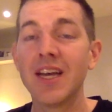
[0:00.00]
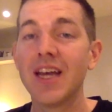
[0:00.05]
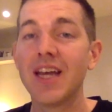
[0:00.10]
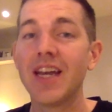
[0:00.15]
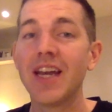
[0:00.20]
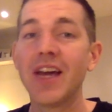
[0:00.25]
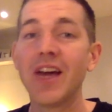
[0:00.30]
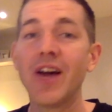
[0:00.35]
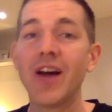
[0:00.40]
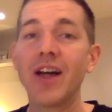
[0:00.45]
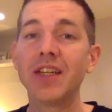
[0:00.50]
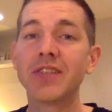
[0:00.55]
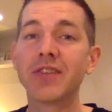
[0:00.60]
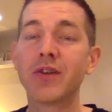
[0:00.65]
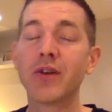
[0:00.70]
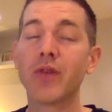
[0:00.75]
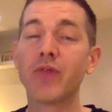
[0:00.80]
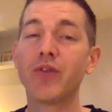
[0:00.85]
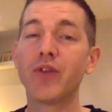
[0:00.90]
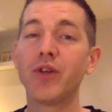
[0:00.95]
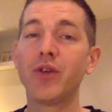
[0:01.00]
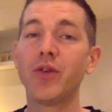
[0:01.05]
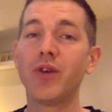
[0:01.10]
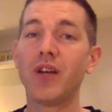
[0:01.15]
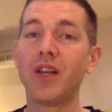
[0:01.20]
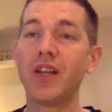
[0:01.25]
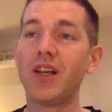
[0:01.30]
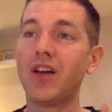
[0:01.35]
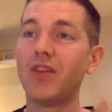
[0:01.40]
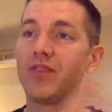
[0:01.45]
Now, as I review
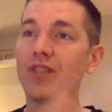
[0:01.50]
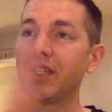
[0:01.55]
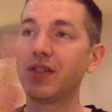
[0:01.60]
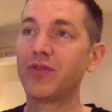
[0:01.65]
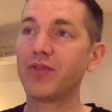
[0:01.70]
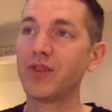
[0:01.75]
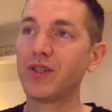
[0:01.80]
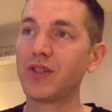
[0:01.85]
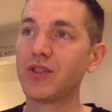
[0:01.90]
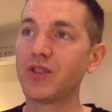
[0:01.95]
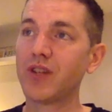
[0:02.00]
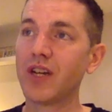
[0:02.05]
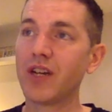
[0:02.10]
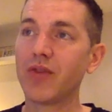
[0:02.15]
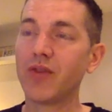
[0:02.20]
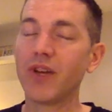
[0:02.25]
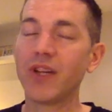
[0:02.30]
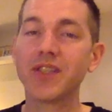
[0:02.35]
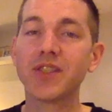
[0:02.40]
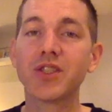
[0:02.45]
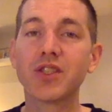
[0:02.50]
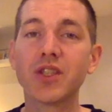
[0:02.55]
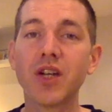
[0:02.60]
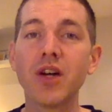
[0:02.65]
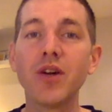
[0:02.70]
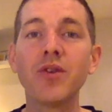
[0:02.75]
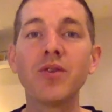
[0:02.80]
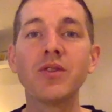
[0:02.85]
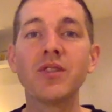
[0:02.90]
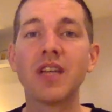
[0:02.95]
a lot of the different Drag Race
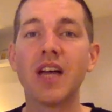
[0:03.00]
shows,